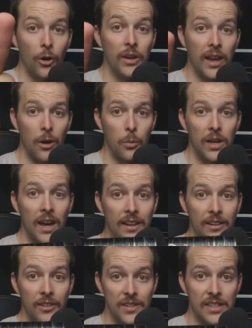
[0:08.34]
Oh yeah, we
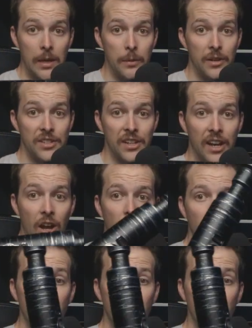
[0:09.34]
got another saber to check out.